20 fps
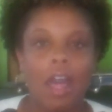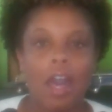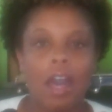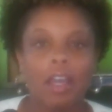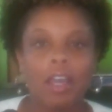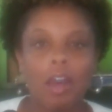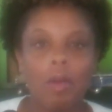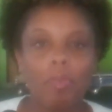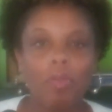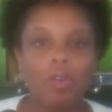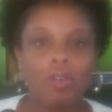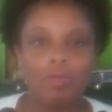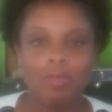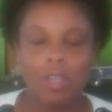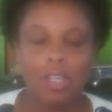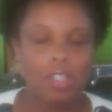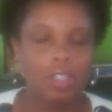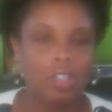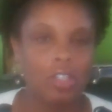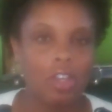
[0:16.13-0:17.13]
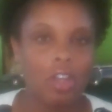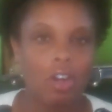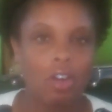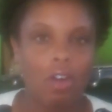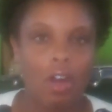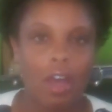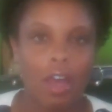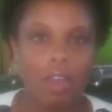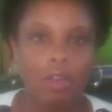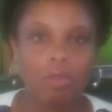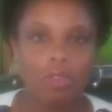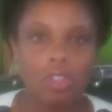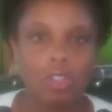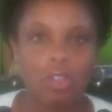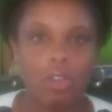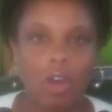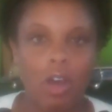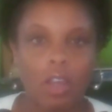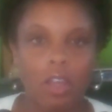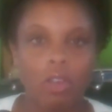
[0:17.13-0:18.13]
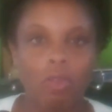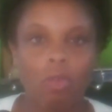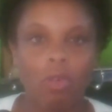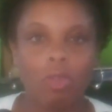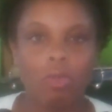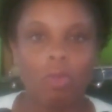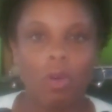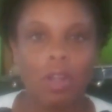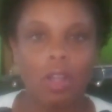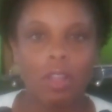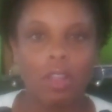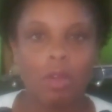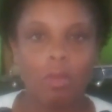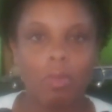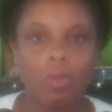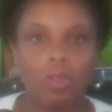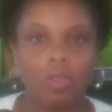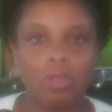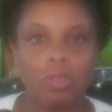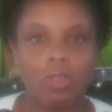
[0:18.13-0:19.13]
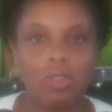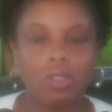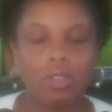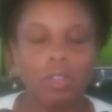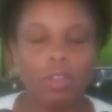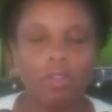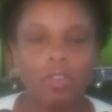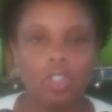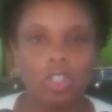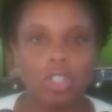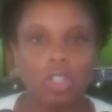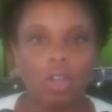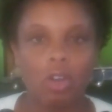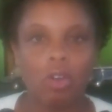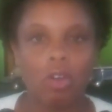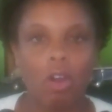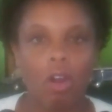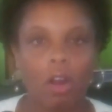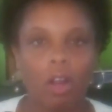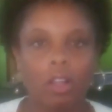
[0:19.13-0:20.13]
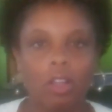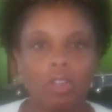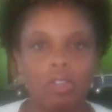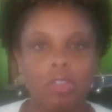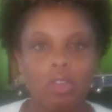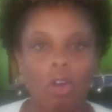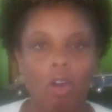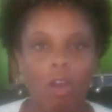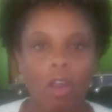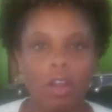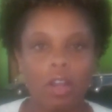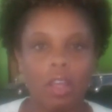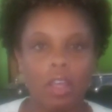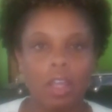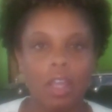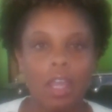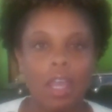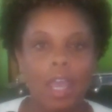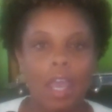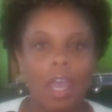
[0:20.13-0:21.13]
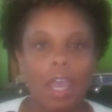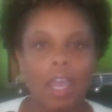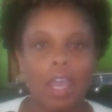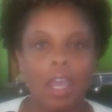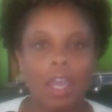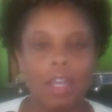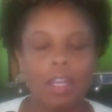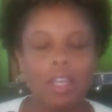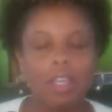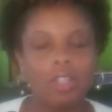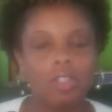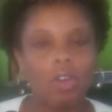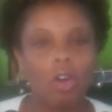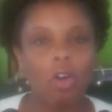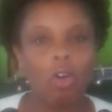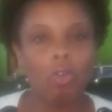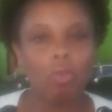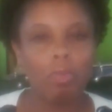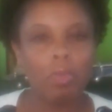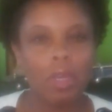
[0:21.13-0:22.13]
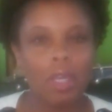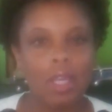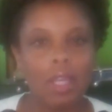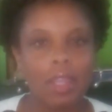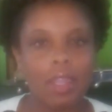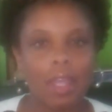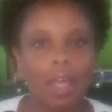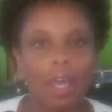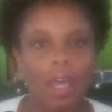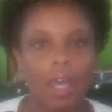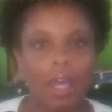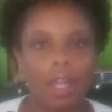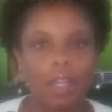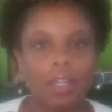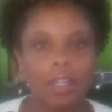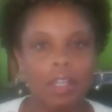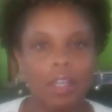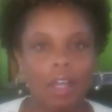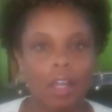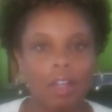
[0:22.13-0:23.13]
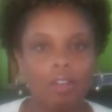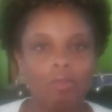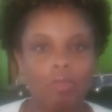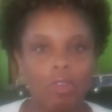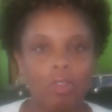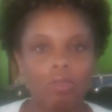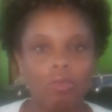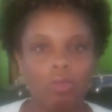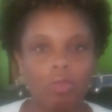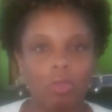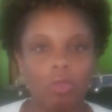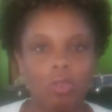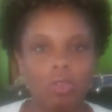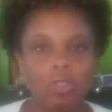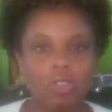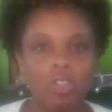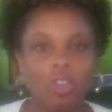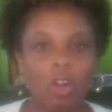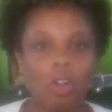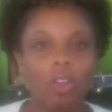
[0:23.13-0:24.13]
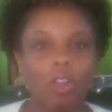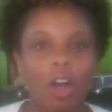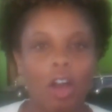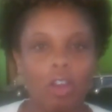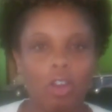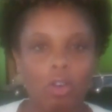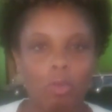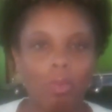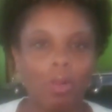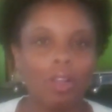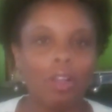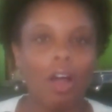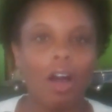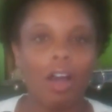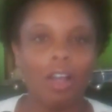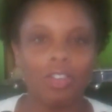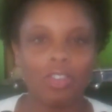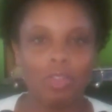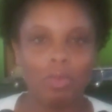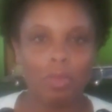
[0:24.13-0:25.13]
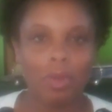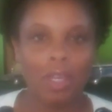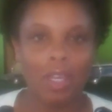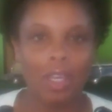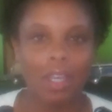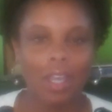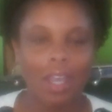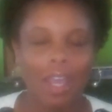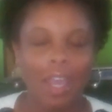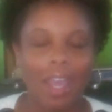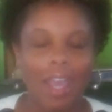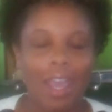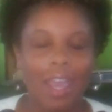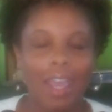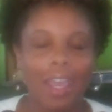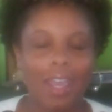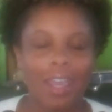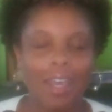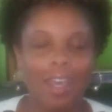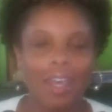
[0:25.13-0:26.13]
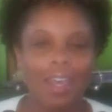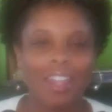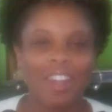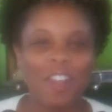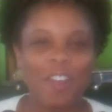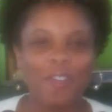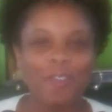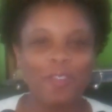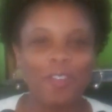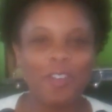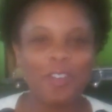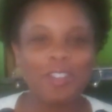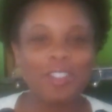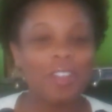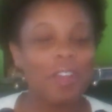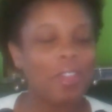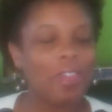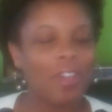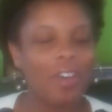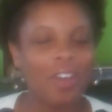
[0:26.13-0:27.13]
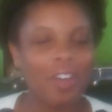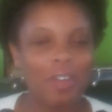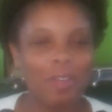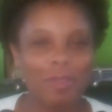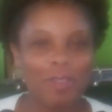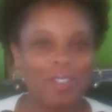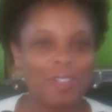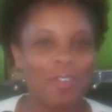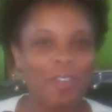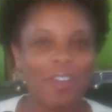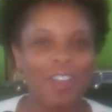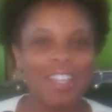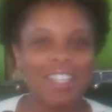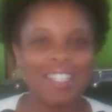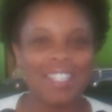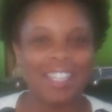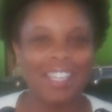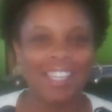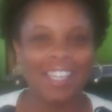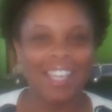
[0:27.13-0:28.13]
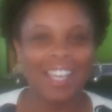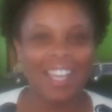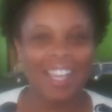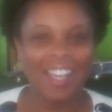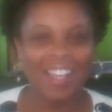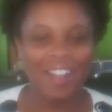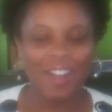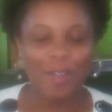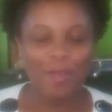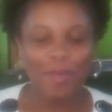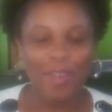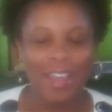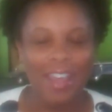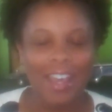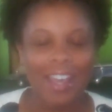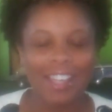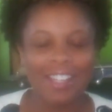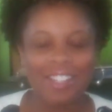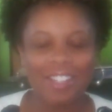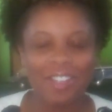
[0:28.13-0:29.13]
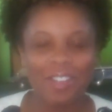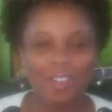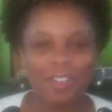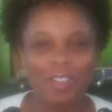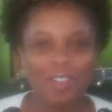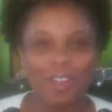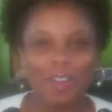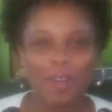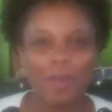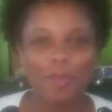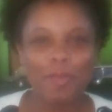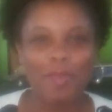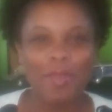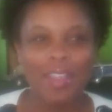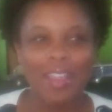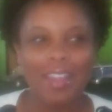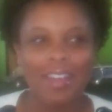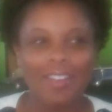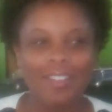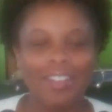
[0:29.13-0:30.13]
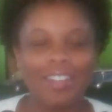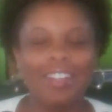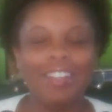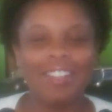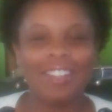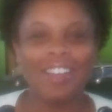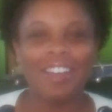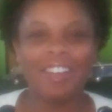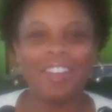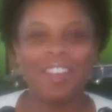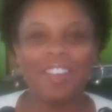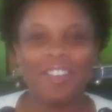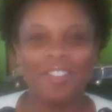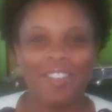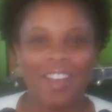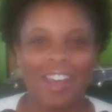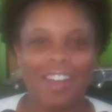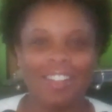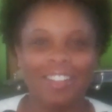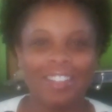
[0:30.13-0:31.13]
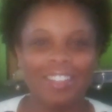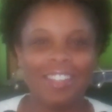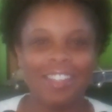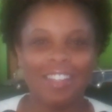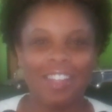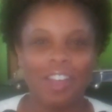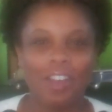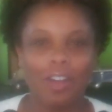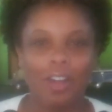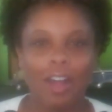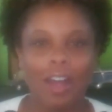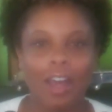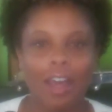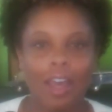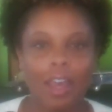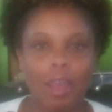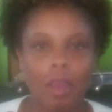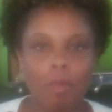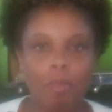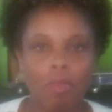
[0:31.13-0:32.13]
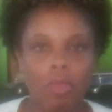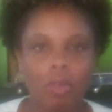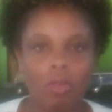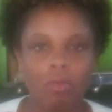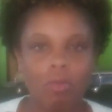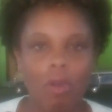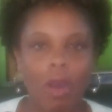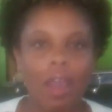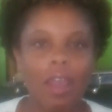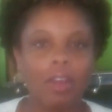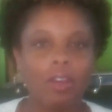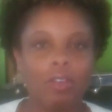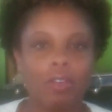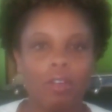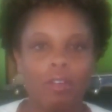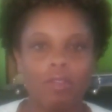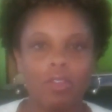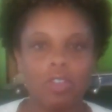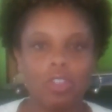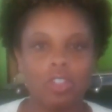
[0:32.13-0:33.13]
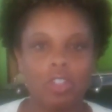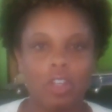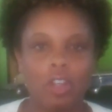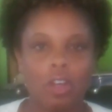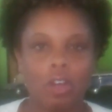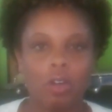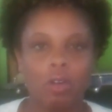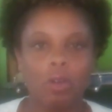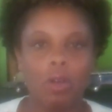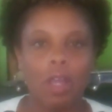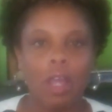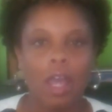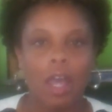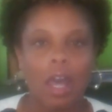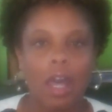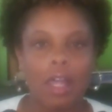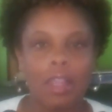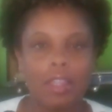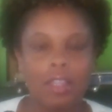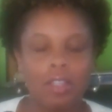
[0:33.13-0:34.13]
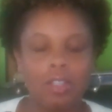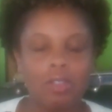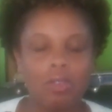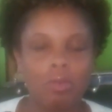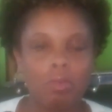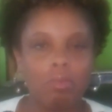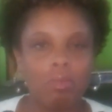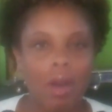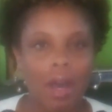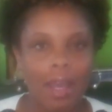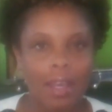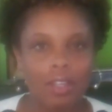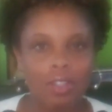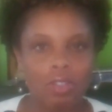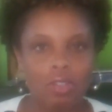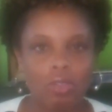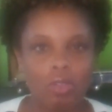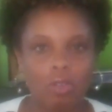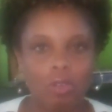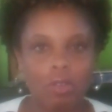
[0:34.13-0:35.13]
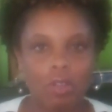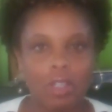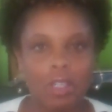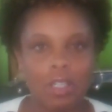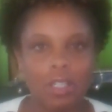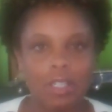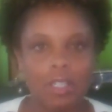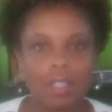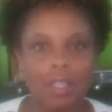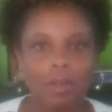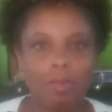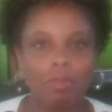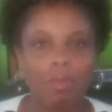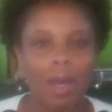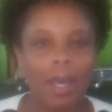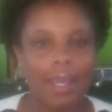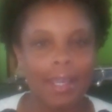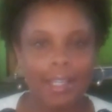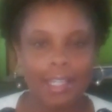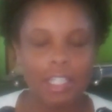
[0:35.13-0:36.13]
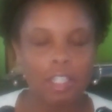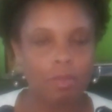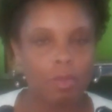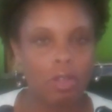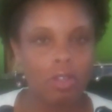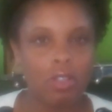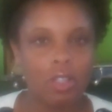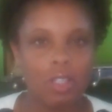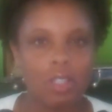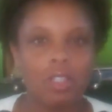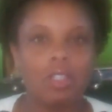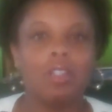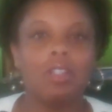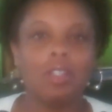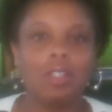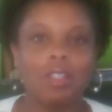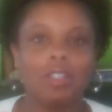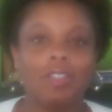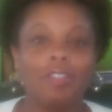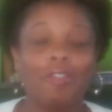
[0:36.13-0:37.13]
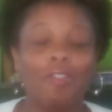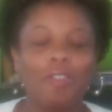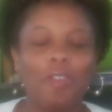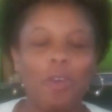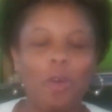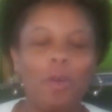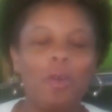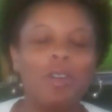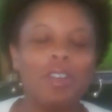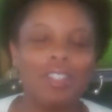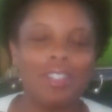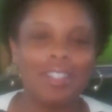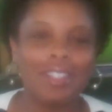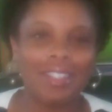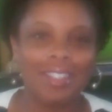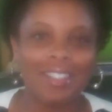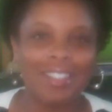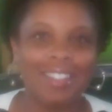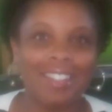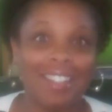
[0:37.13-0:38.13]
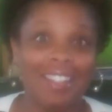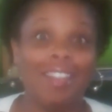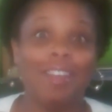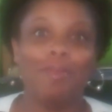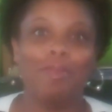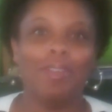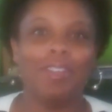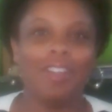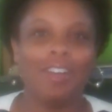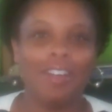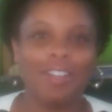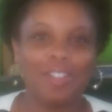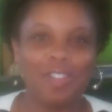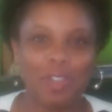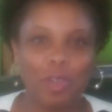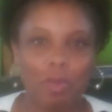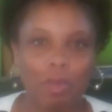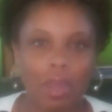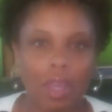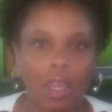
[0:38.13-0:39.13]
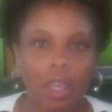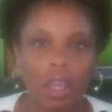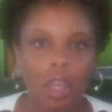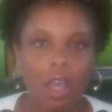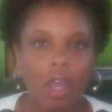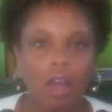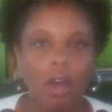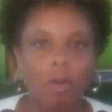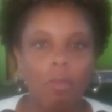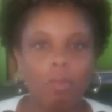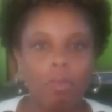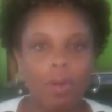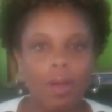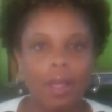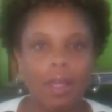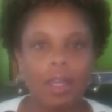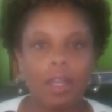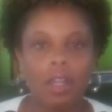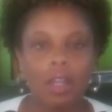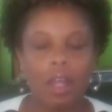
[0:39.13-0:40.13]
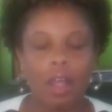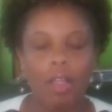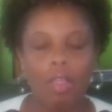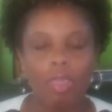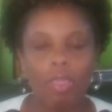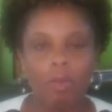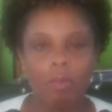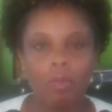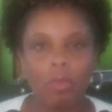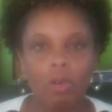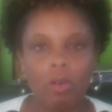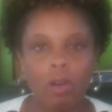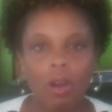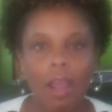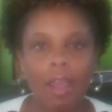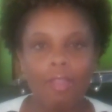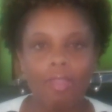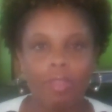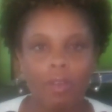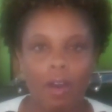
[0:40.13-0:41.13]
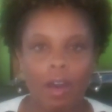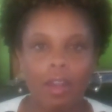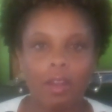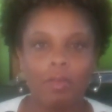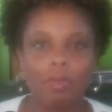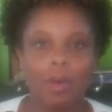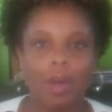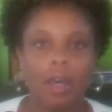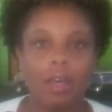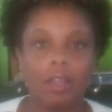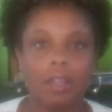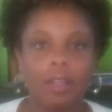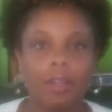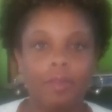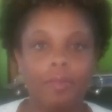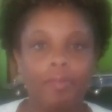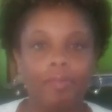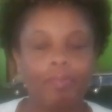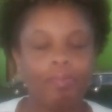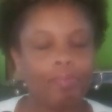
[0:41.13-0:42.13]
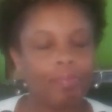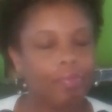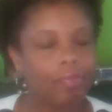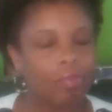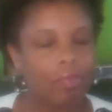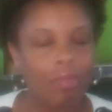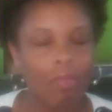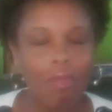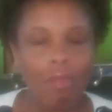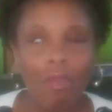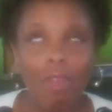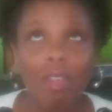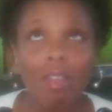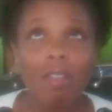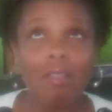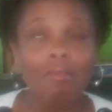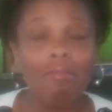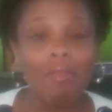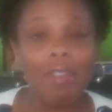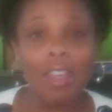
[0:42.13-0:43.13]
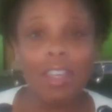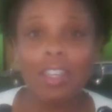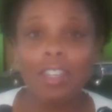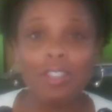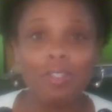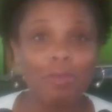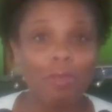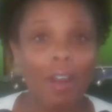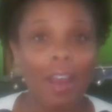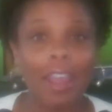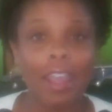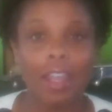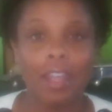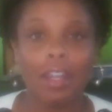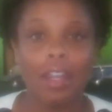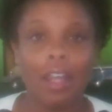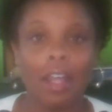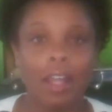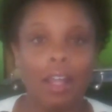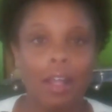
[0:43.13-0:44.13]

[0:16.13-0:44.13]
A couple of weeks ago, I was talking with one of the producers of the show, Carlos Hardy, and he told me that the Unwritten Rules no longer belong to me. And at first I thought he was crazy. I told him, "What are you talking about? You know, I'm the writer of the show. These are my stories and my experiences. Of course it belongs to me." But the more I thought about it, he's right.